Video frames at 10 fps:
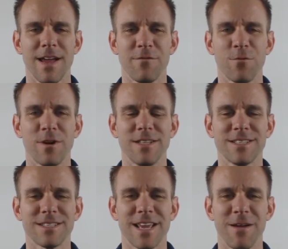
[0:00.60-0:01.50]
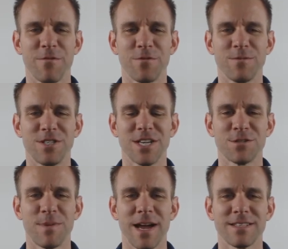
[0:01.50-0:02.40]
Hey everyone, this is Cameron from
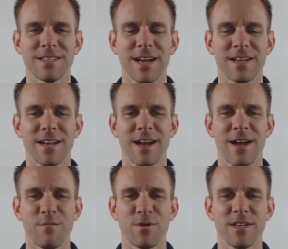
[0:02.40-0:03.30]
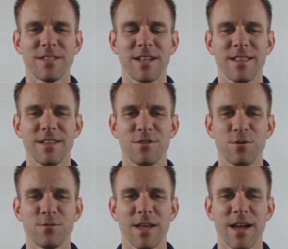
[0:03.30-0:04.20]
JustBats.com, bringing today the
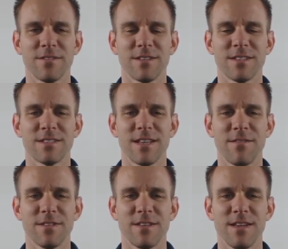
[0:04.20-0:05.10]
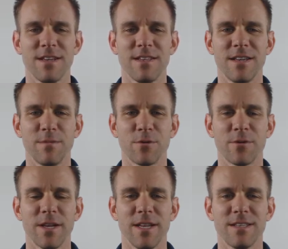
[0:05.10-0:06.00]
2017
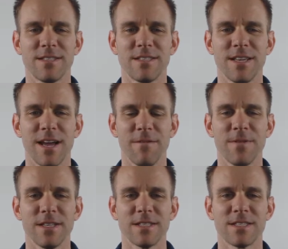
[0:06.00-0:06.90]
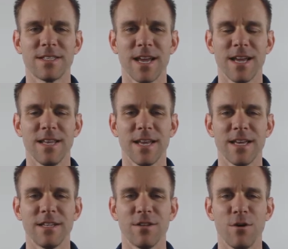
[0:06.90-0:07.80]
DeMarini CF Insane
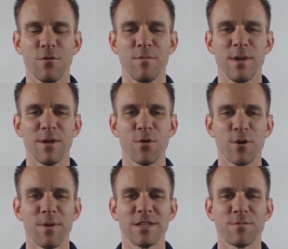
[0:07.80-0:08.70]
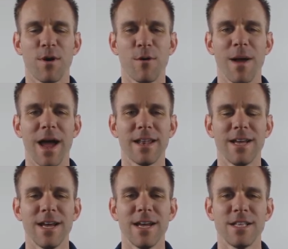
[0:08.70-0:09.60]
Inload BBCOR Baseball Bat.
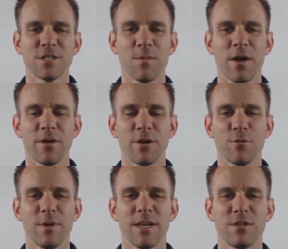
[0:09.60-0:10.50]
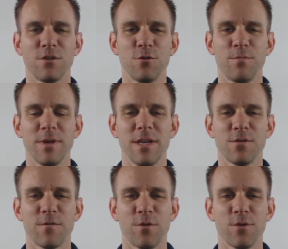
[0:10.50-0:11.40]
This model here will be a
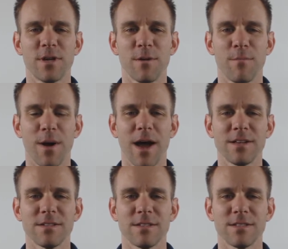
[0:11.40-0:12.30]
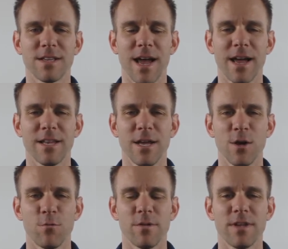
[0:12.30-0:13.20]
two-piece, fully composite design
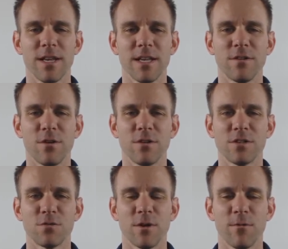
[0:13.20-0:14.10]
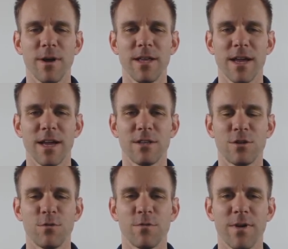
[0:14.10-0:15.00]
with an inloaded swing weight, a
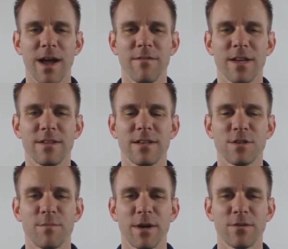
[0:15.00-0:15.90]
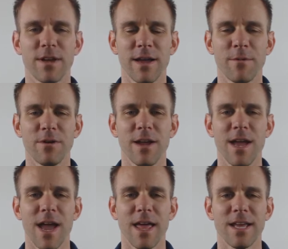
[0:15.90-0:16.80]
2 5/8 inch barrel diameter,
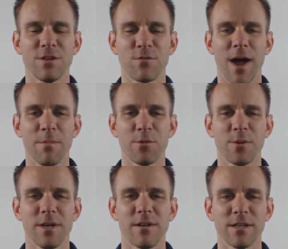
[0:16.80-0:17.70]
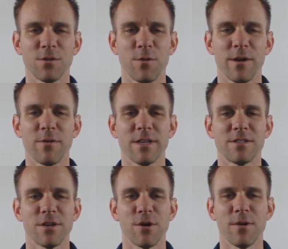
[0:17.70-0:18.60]
and a drop 3 length to weight
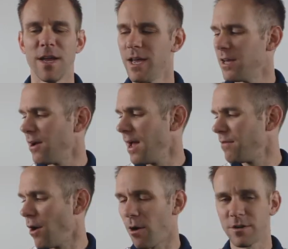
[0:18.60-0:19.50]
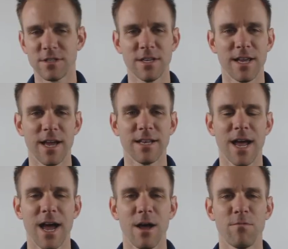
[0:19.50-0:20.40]
ratio. It'll have the RCK
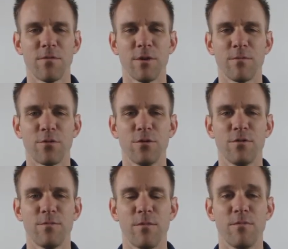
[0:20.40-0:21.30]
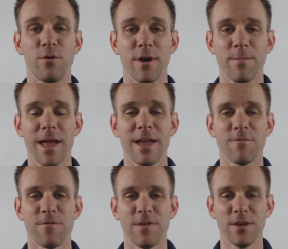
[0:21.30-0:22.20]
knob for improved grip
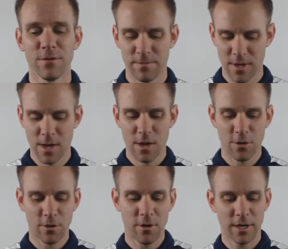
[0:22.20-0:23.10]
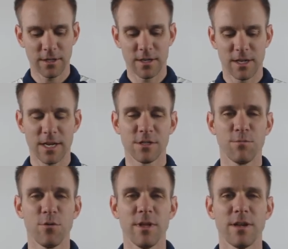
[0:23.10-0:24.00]
and feel. Going along to the connection
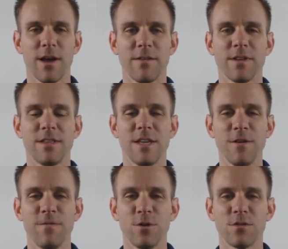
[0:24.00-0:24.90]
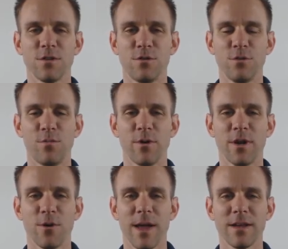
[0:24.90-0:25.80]
point, it'll have the D-Fusion
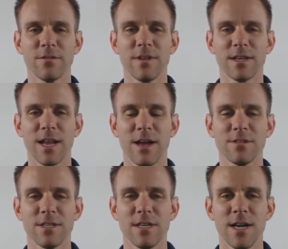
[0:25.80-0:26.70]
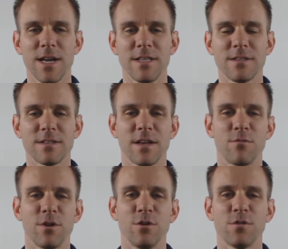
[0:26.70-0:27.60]
2.0 handle technology. This is going
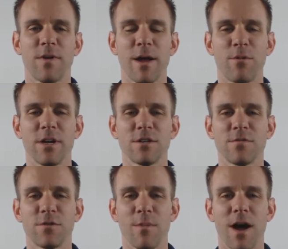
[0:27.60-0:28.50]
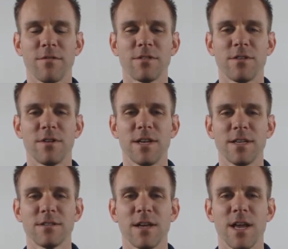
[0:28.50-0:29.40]
to reduce vibration from off-centered
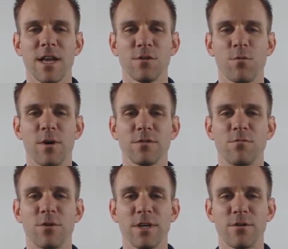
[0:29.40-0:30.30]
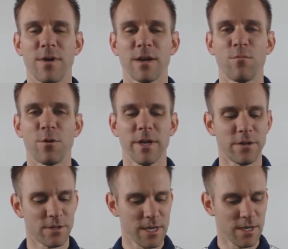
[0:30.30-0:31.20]
hits, as well as redirect more
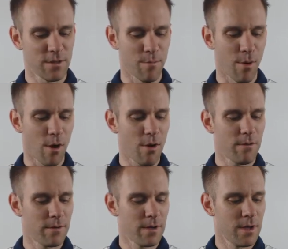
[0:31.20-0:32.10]
energy into the ball.